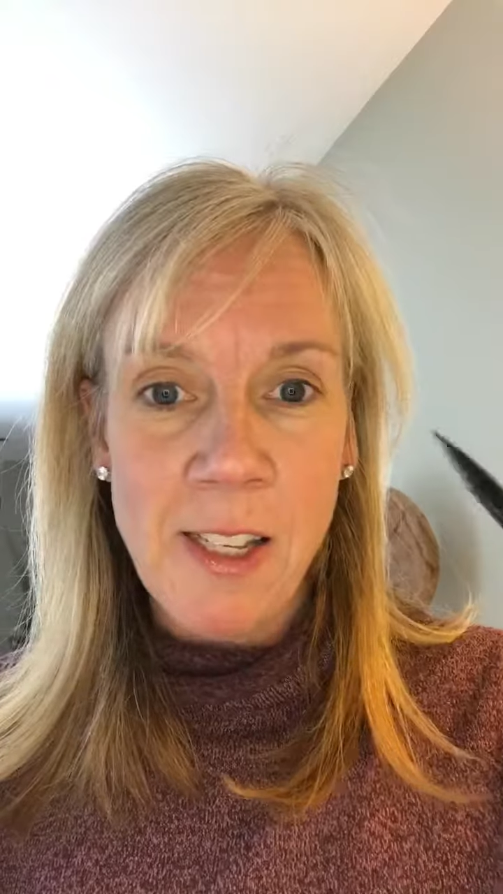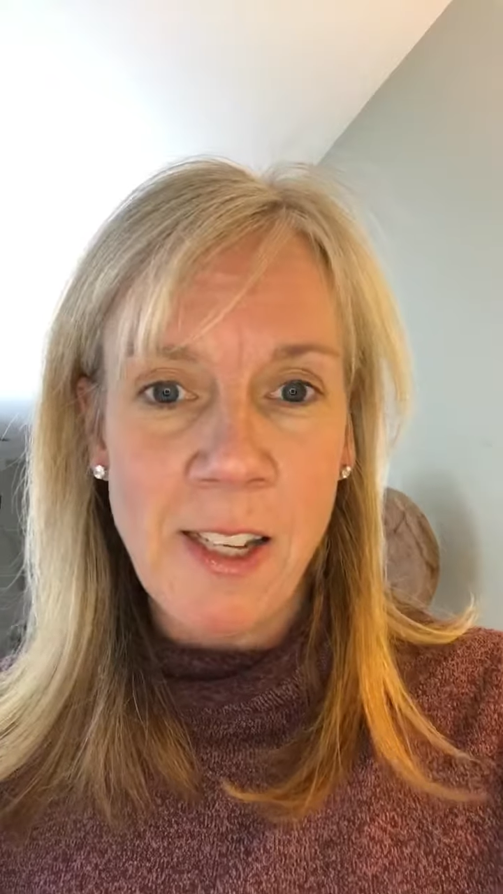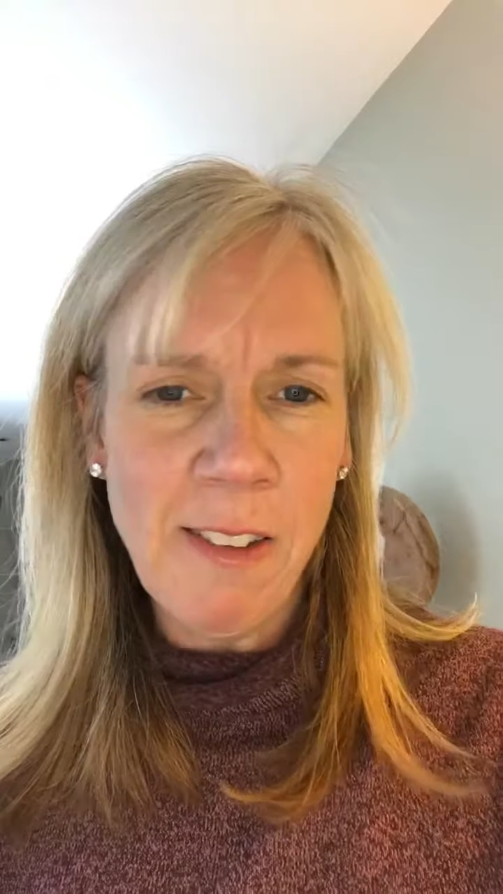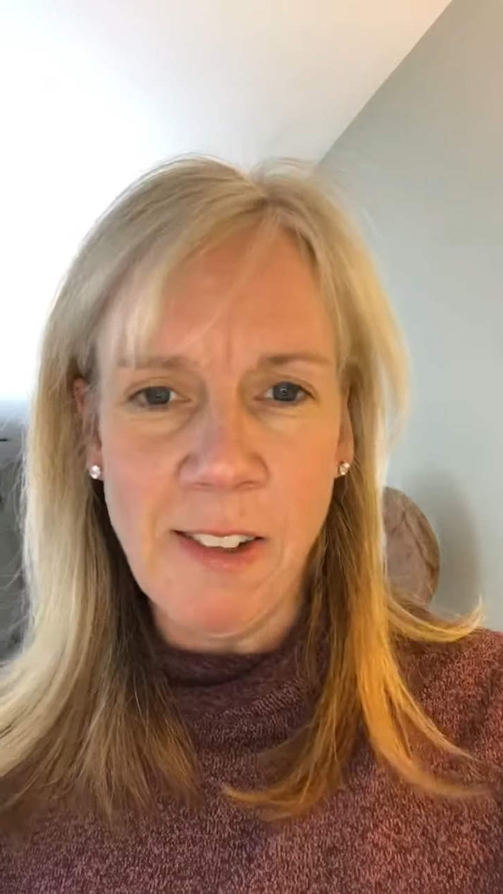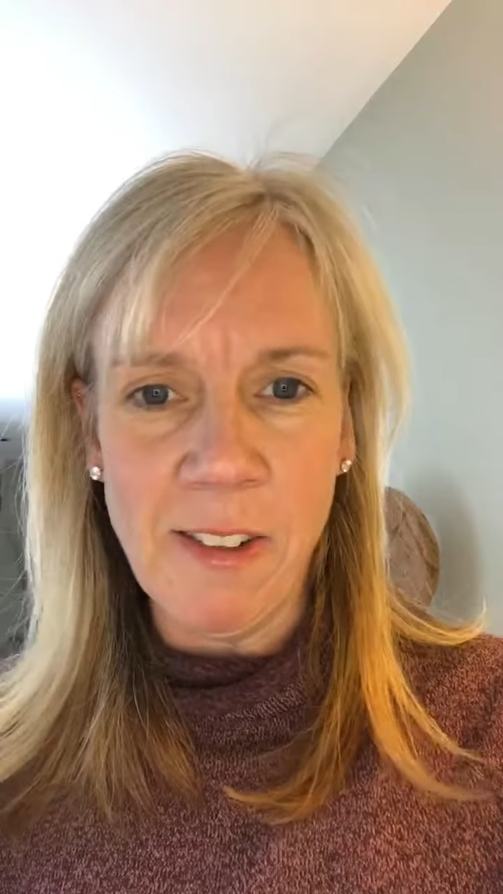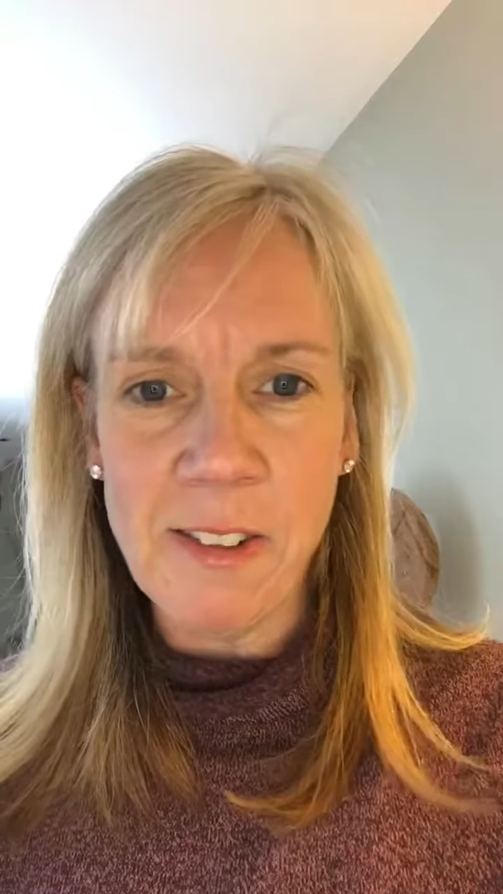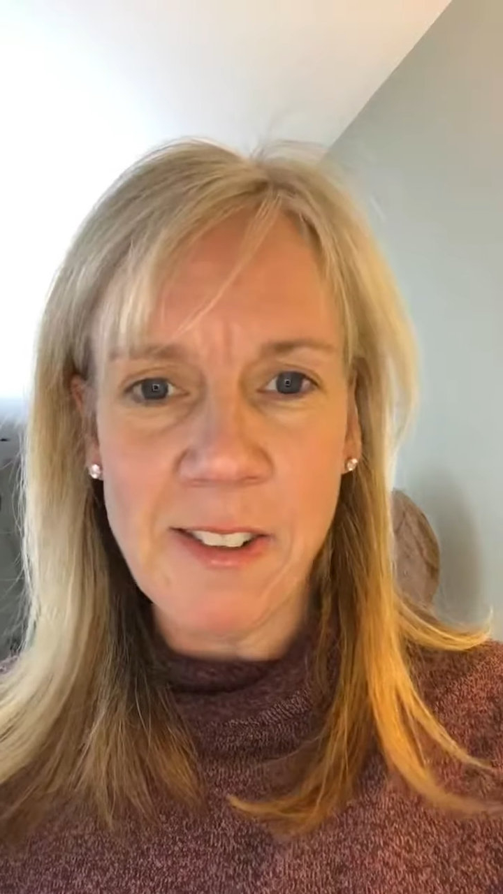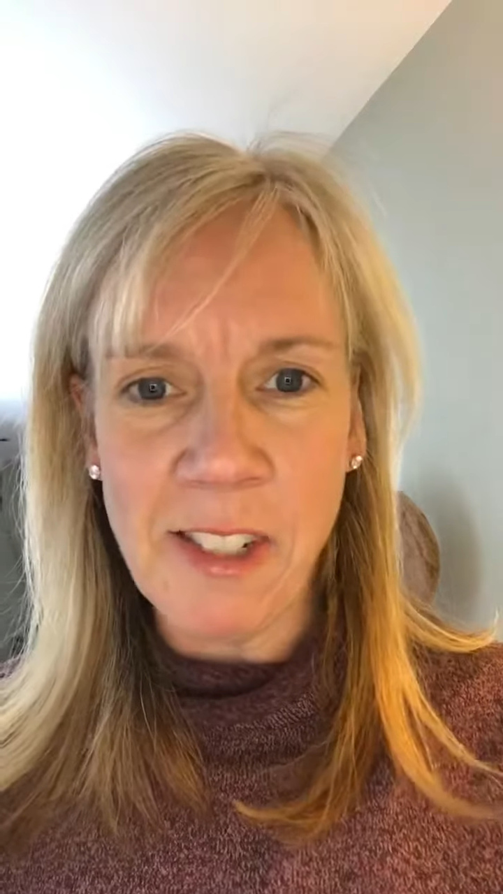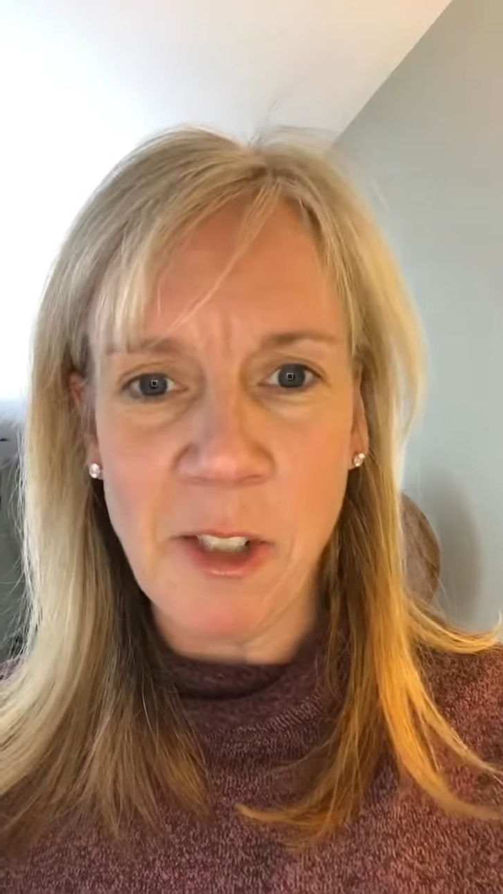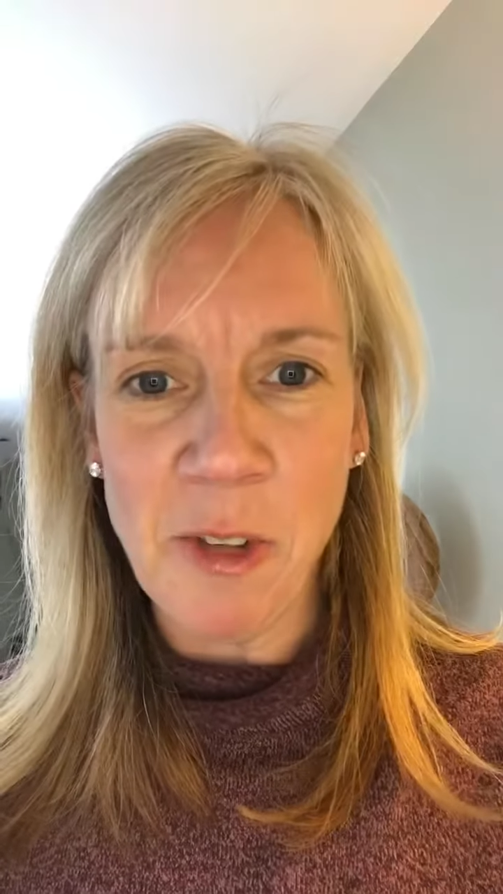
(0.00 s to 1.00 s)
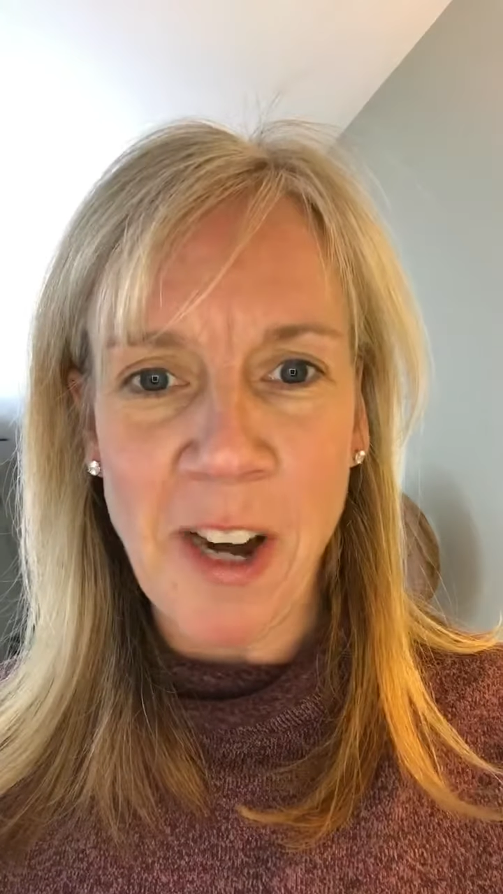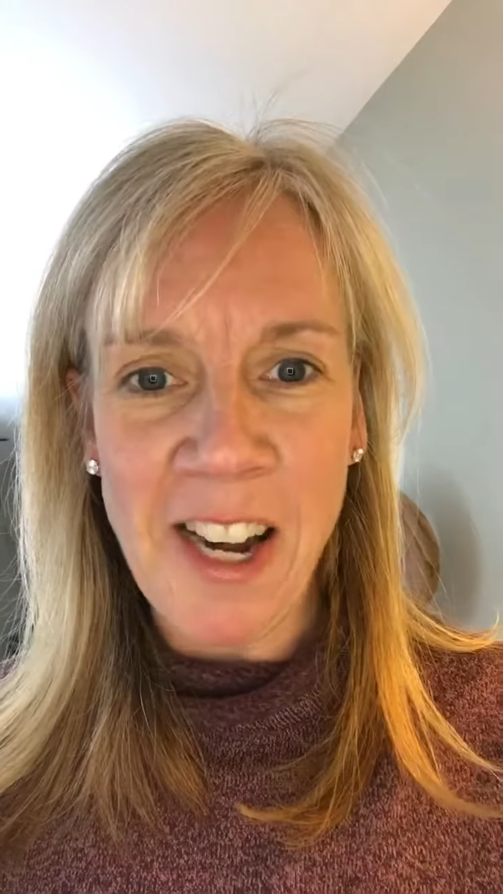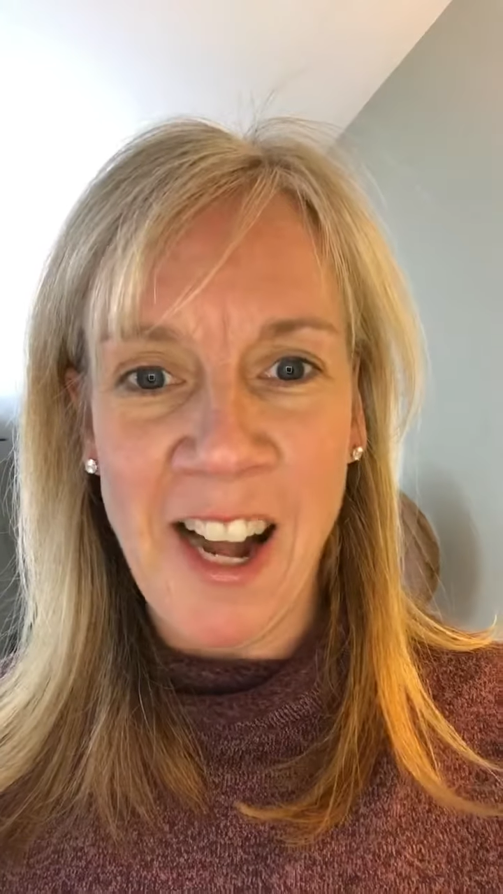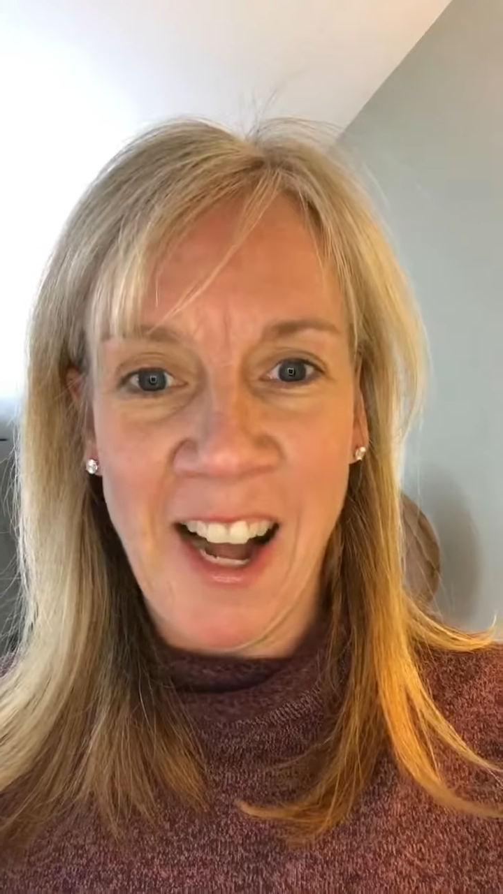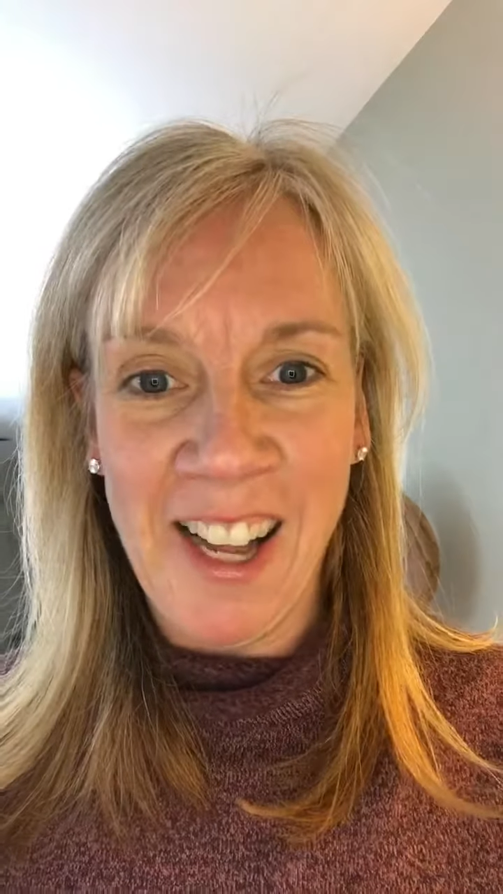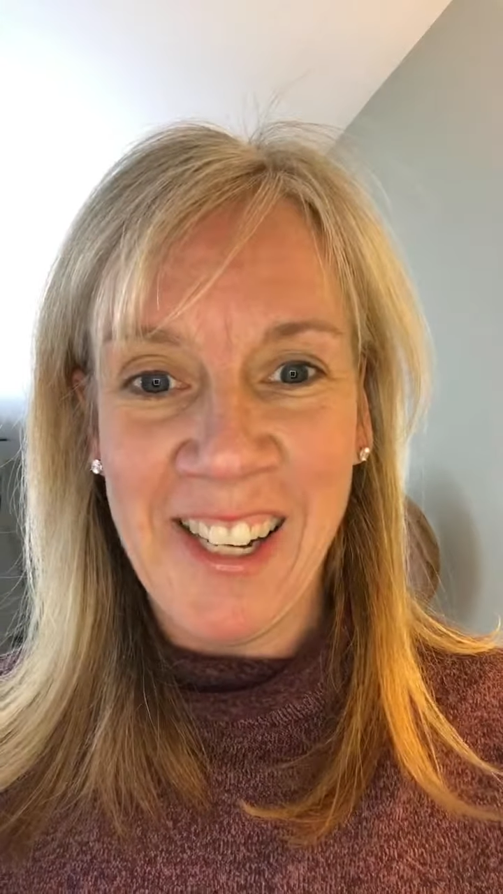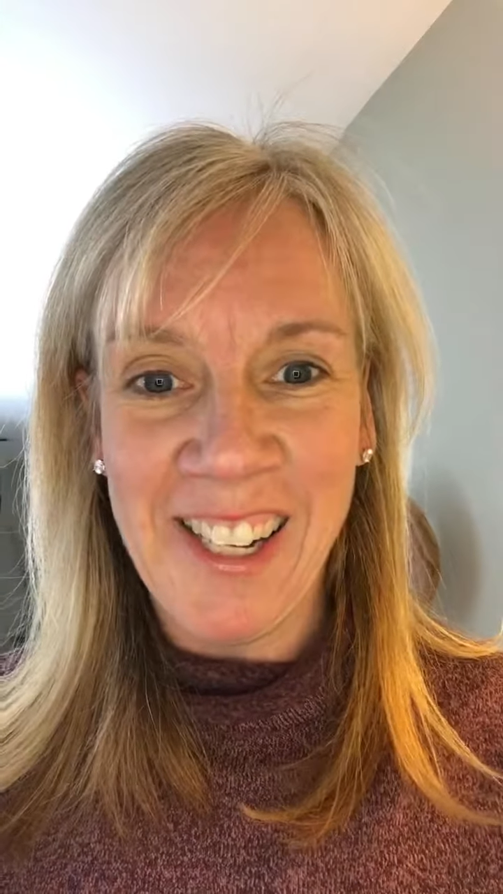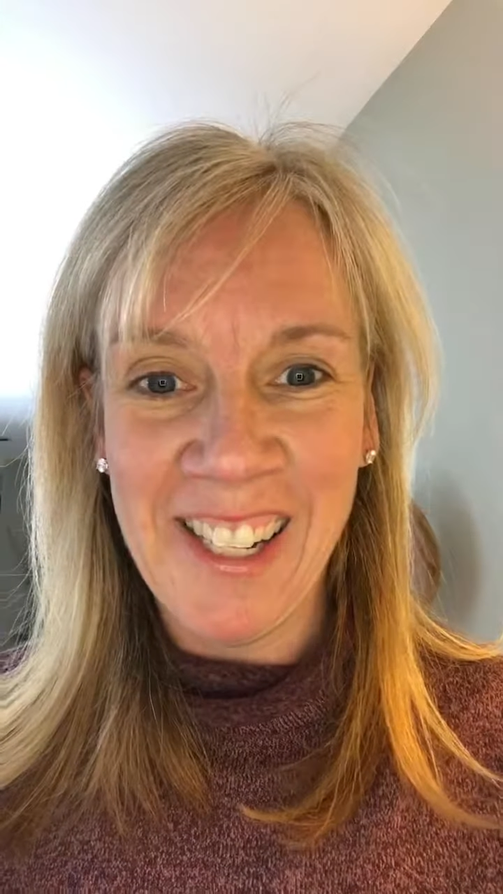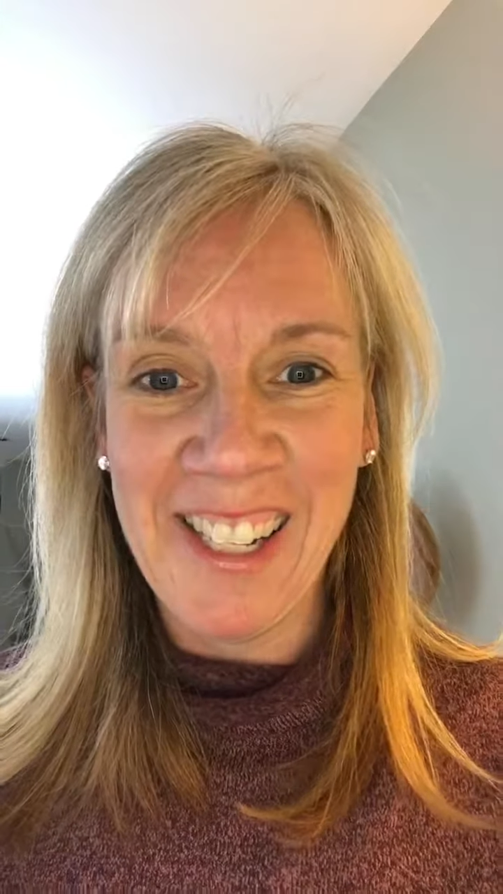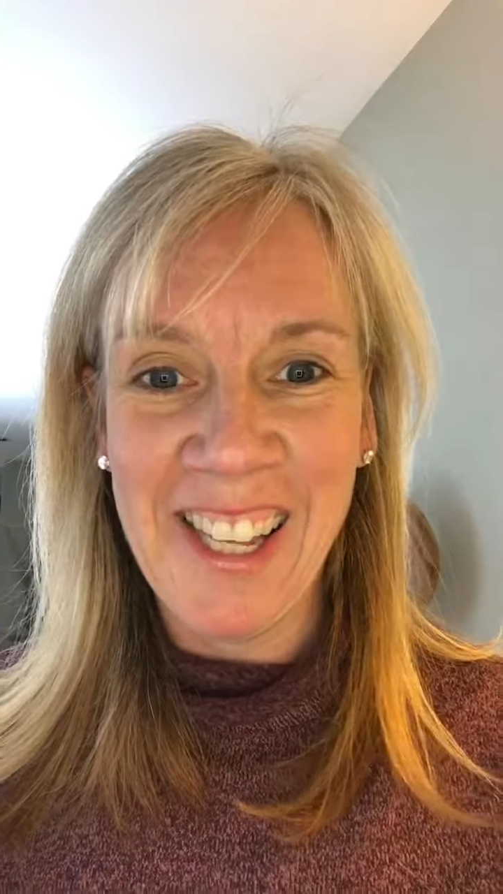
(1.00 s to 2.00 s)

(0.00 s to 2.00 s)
don't know, it was like a crayon.